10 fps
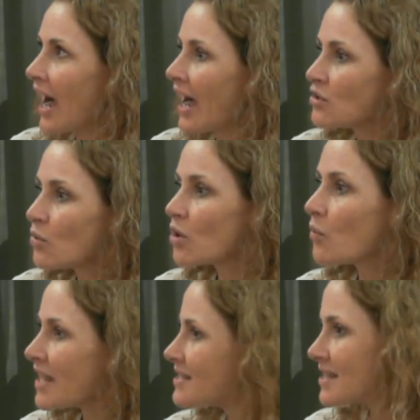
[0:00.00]
I don't want to
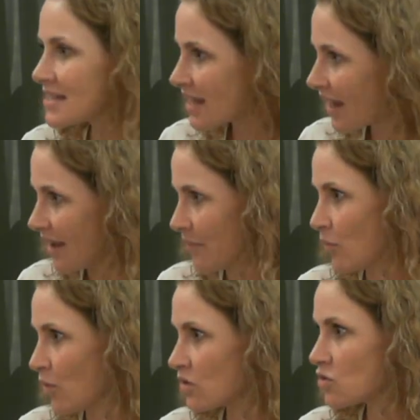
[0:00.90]
waste their
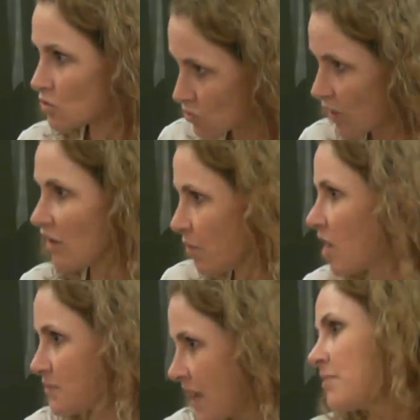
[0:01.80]
time with 12
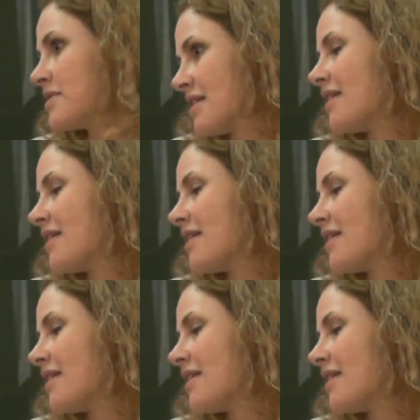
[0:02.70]
past papers,